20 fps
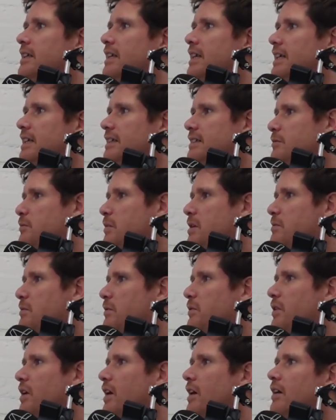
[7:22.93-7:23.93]
I think it's
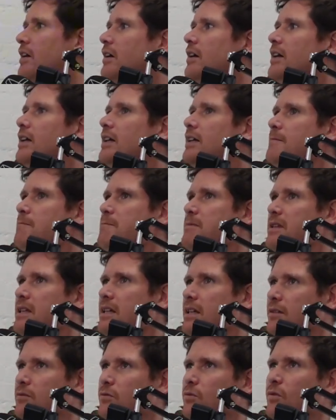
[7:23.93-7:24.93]
people that are
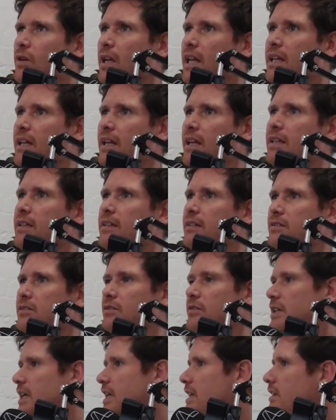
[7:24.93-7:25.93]
in the
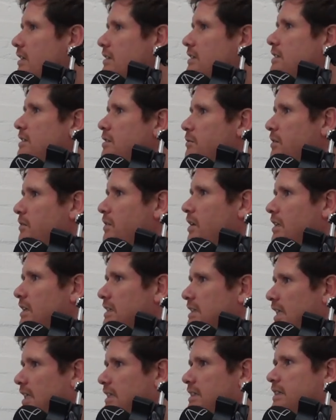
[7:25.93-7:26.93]
sort of the ecosystem of
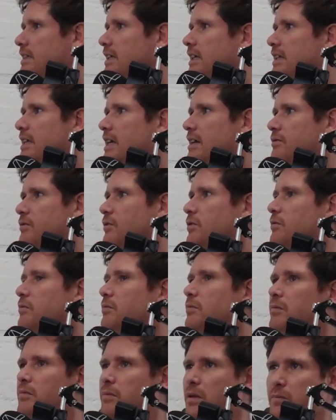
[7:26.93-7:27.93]
architecture, and
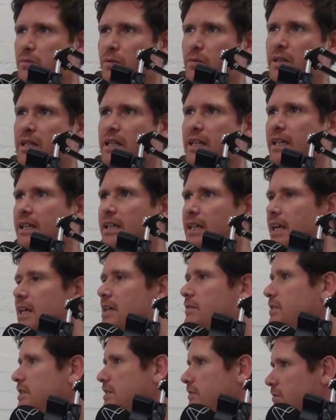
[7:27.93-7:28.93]
therefore people with
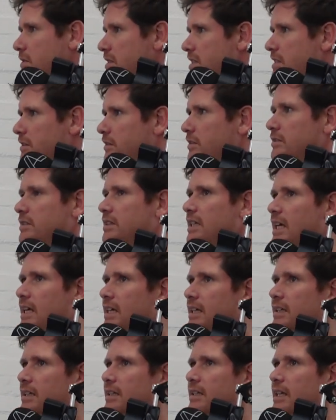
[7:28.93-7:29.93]
innovative materials,
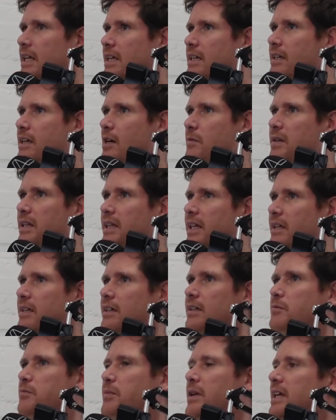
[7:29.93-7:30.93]
they can come in, they
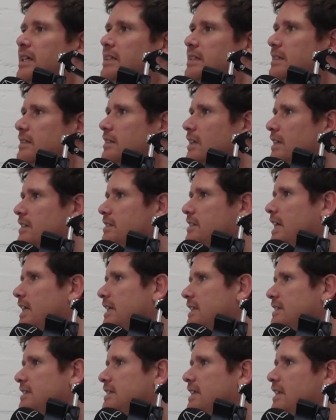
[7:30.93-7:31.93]
can kind of pitch in like
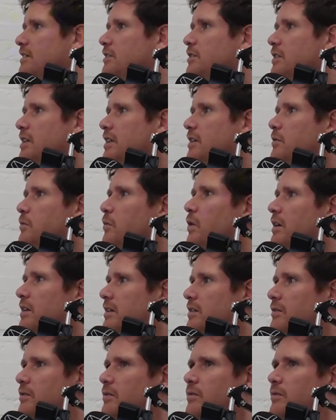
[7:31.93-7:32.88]
Dragon's Den, or why.